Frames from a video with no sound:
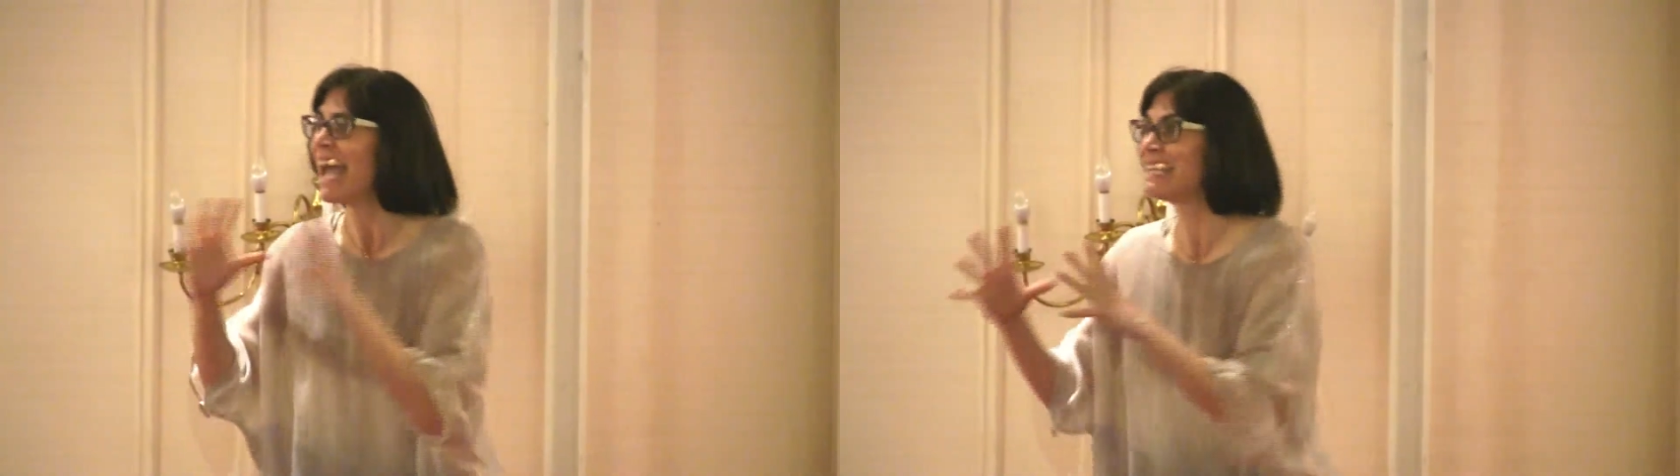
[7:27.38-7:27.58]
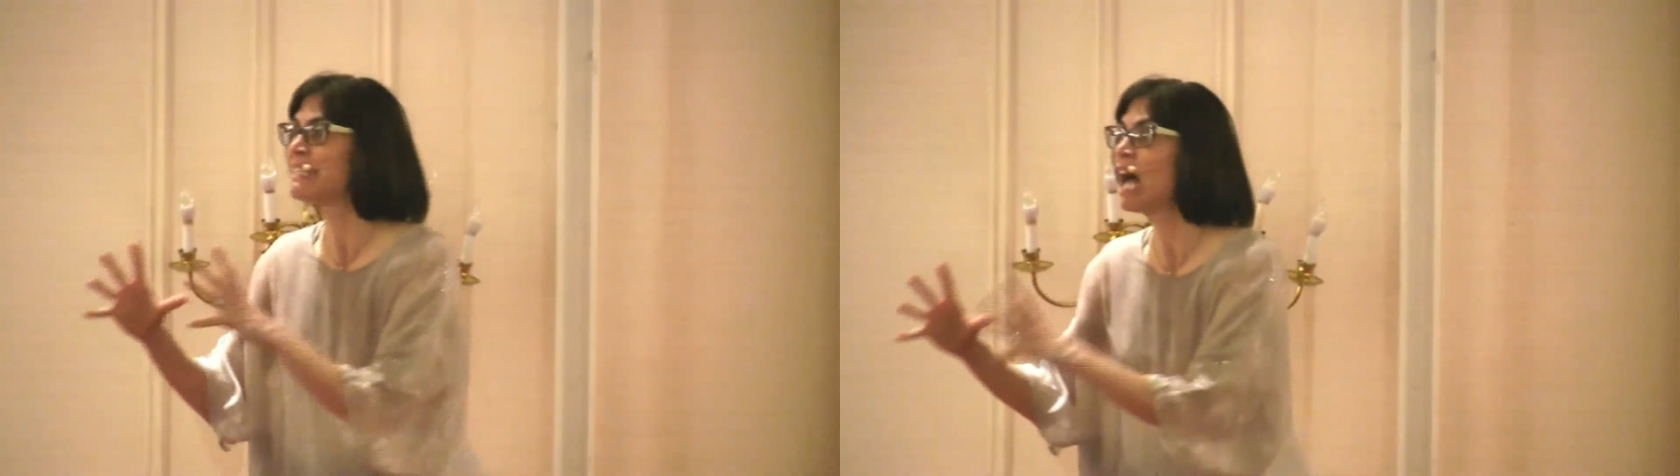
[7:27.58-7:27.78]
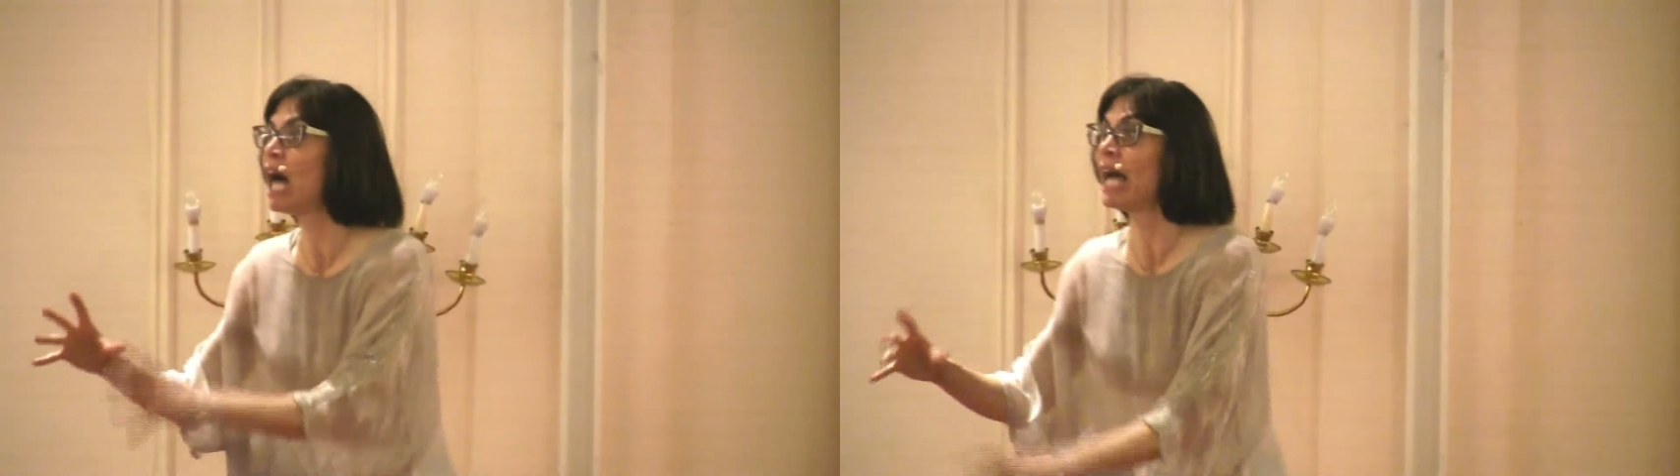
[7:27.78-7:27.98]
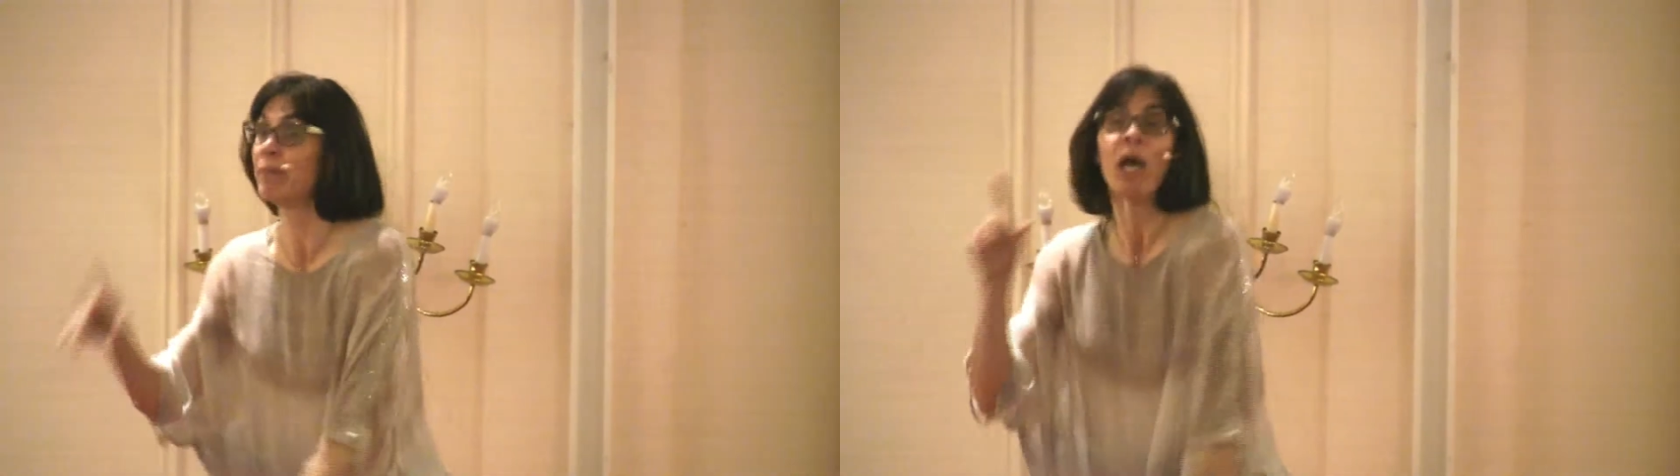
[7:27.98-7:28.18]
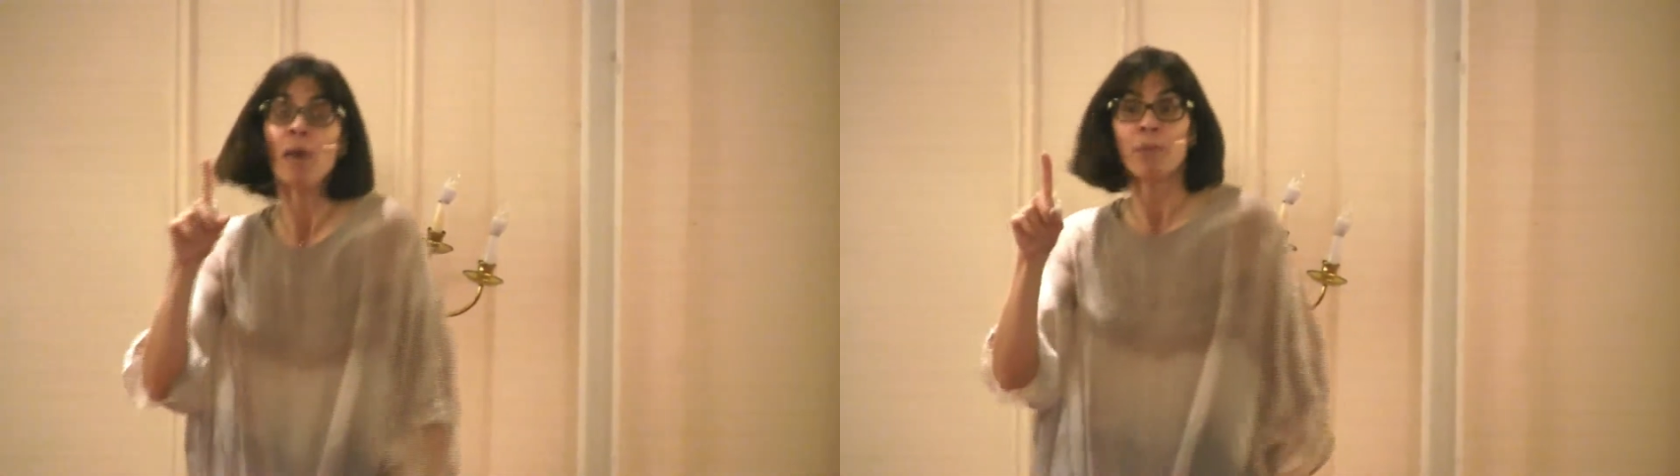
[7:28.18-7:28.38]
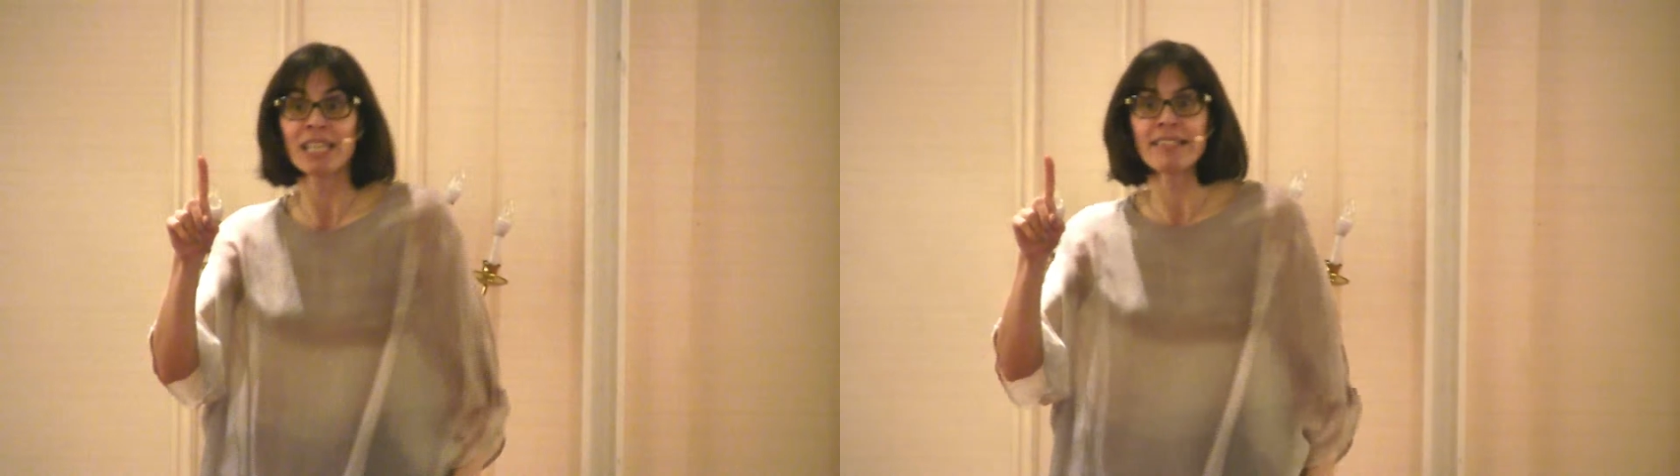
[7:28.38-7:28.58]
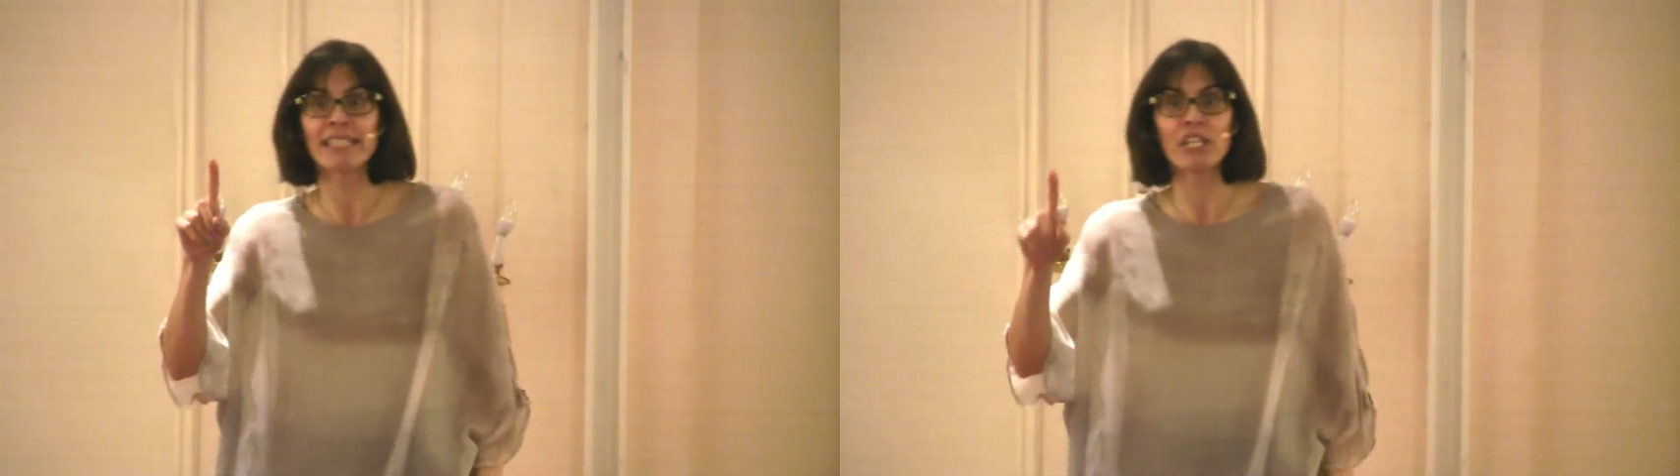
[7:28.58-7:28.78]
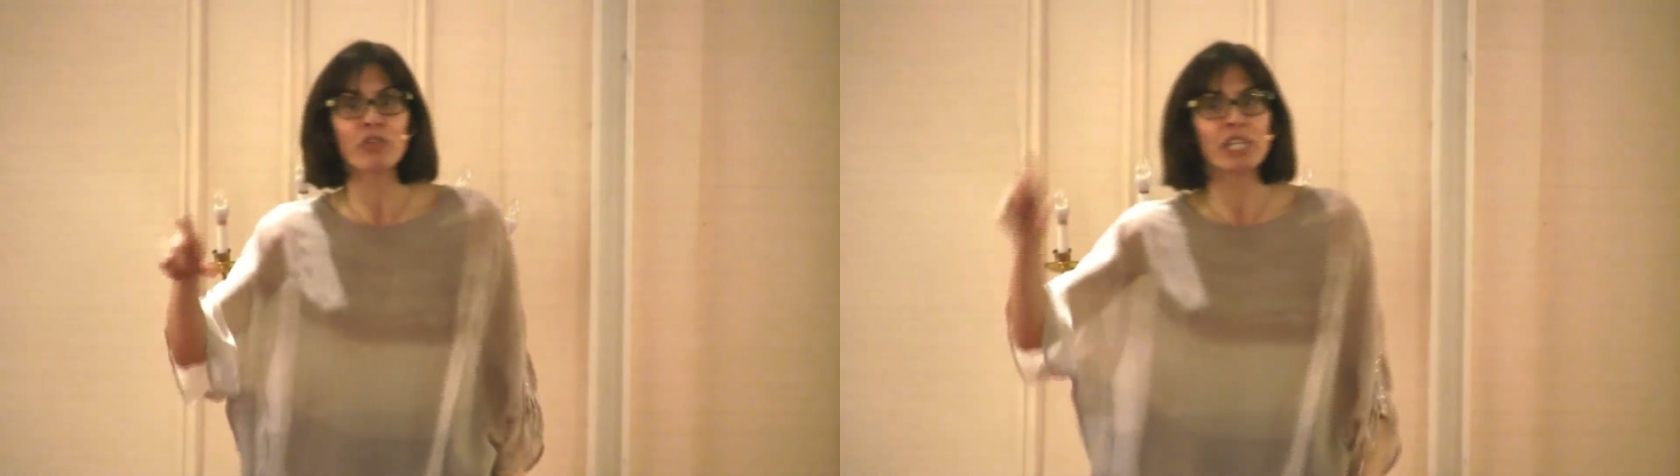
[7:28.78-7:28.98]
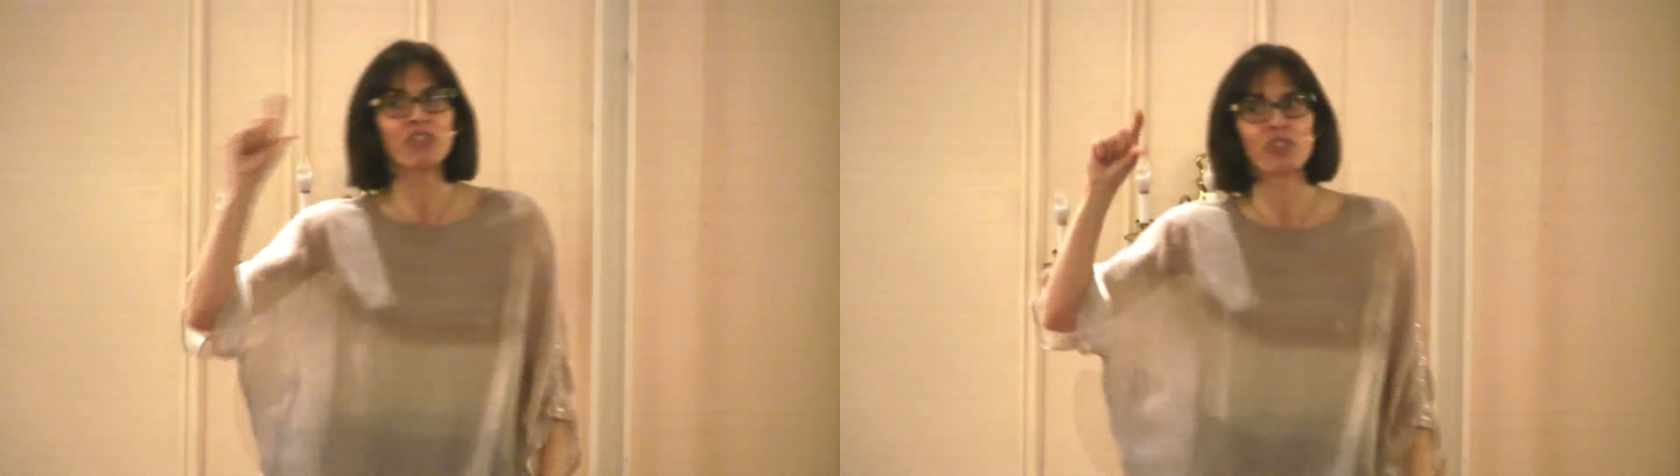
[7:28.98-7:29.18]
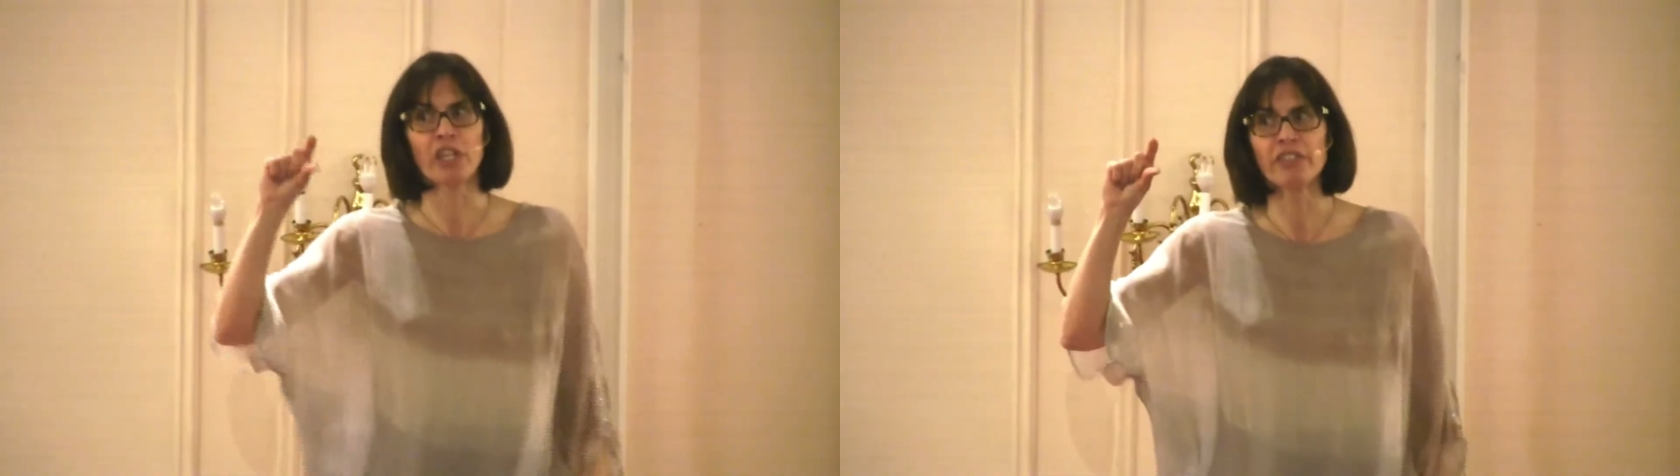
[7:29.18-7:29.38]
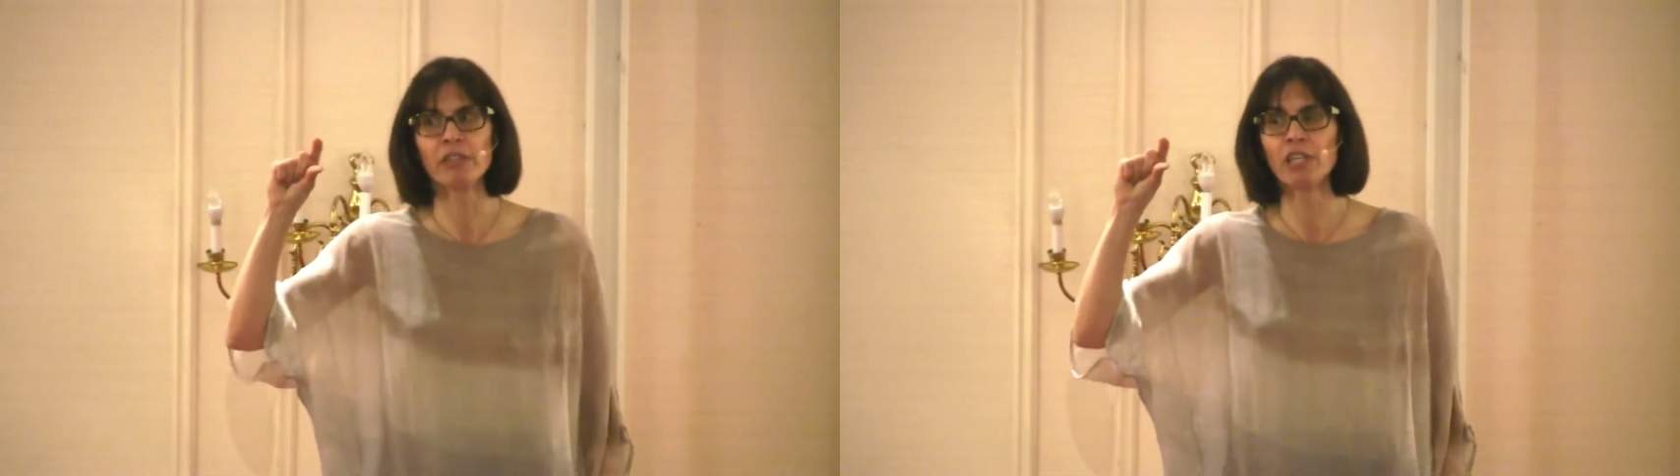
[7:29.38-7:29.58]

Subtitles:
and time. But the secret is just a